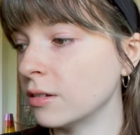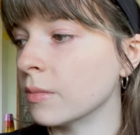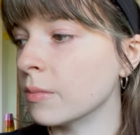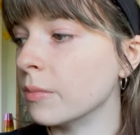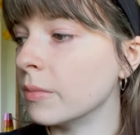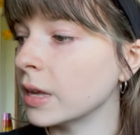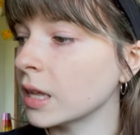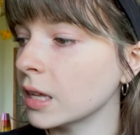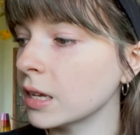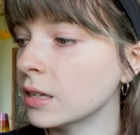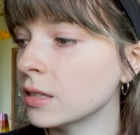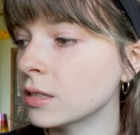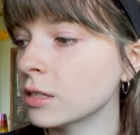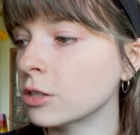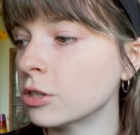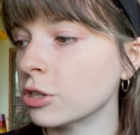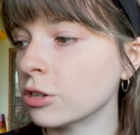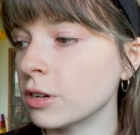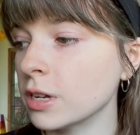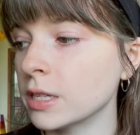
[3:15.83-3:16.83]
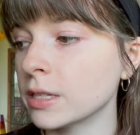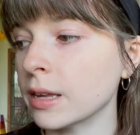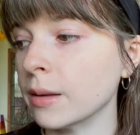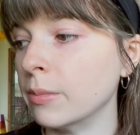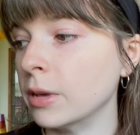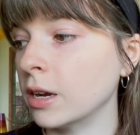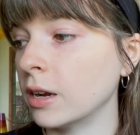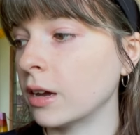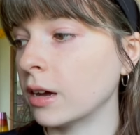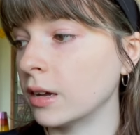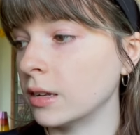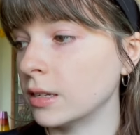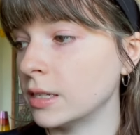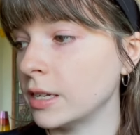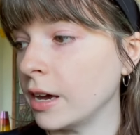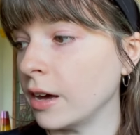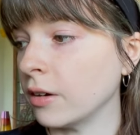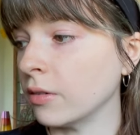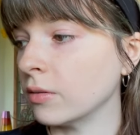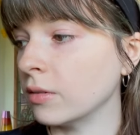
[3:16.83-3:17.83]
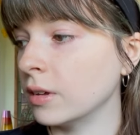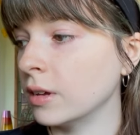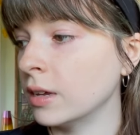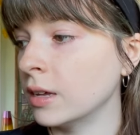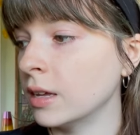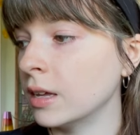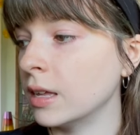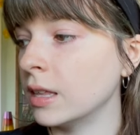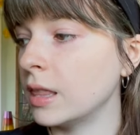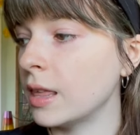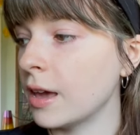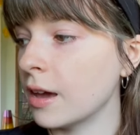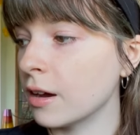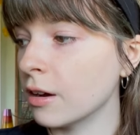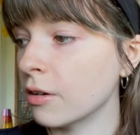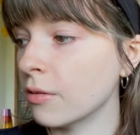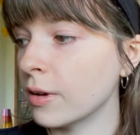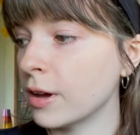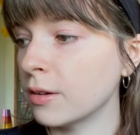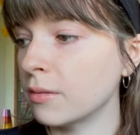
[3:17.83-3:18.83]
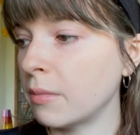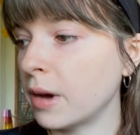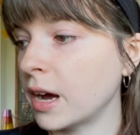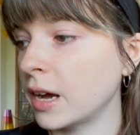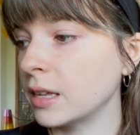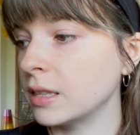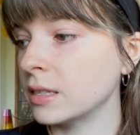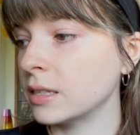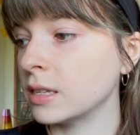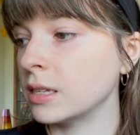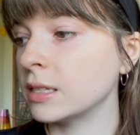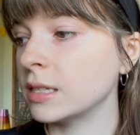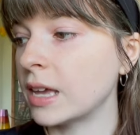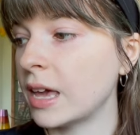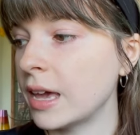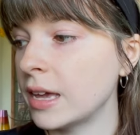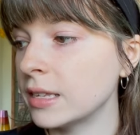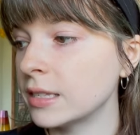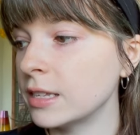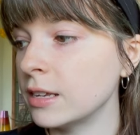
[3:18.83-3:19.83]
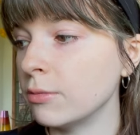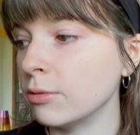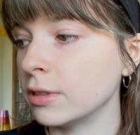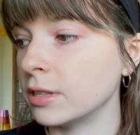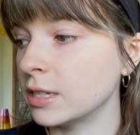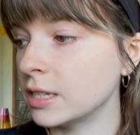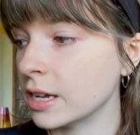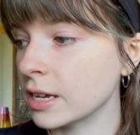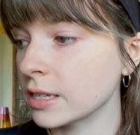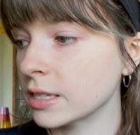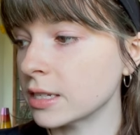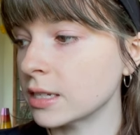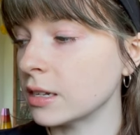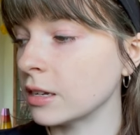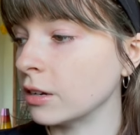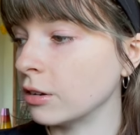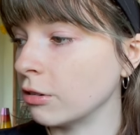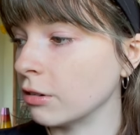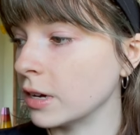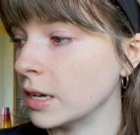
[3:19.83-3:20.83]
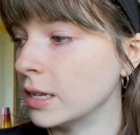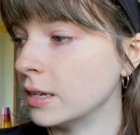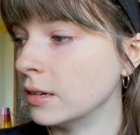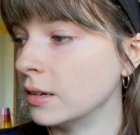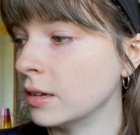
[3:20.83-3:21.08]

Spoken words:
Millions of trees have been cut down. The air around mines is hazy with dust and grit.